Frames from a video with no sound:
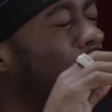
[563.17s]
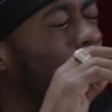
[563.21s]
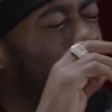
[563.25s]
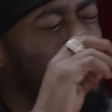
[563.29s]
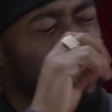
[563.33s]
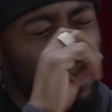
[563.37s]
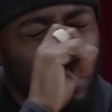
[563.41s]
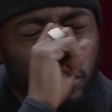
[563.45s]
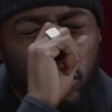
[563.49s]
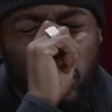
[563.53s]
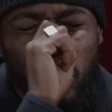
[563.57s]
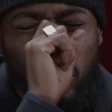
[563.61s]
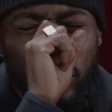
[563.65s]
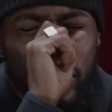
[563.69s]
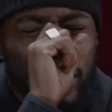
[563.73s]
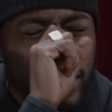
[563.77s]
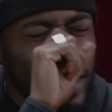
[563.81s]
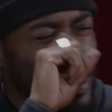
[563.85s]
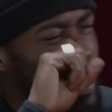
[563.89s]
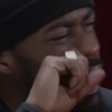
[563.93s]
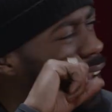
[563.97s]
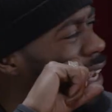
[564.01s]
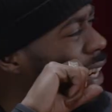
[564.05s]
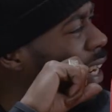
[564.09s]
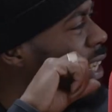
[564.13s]
I'm sure it's
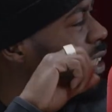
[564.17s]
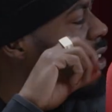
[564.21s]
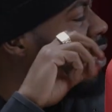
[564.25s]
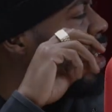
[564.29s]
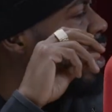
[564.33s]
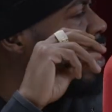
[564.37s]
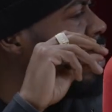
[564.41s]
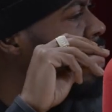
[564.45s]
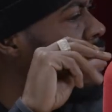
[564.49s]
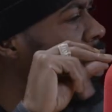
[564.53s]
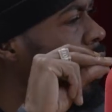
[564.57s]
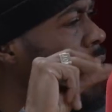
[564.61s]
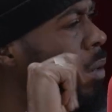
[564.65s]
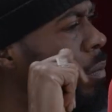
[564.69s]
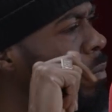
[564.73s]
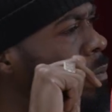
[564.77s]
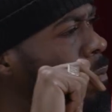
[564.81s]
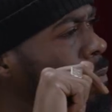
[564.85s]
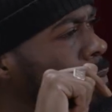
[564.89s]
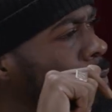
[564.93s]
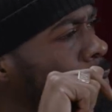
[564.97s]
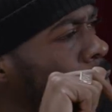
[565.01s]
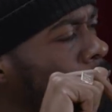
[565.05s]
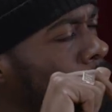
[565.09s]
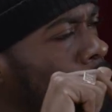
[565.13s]
the guy that done
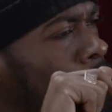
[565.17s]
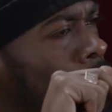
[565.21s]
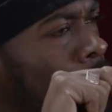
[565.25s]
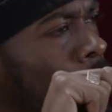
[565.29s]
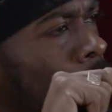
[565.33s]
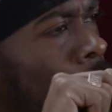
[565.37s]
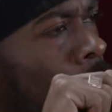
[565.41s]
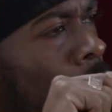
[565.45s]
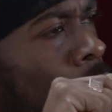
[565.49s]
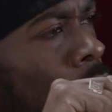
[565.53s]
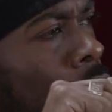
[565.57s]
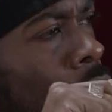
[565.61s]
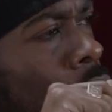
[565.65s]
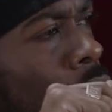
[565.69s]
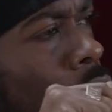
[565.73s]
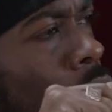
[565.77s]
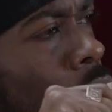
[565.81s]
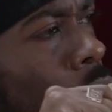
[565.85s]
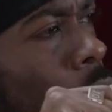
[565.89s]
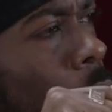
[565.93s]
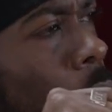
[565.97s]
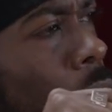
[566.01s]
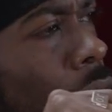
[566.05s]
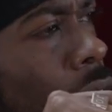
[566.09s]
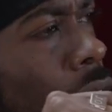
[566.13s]
um,
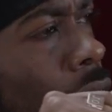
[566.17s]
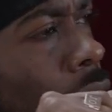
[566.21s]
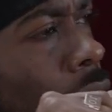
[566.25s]
Super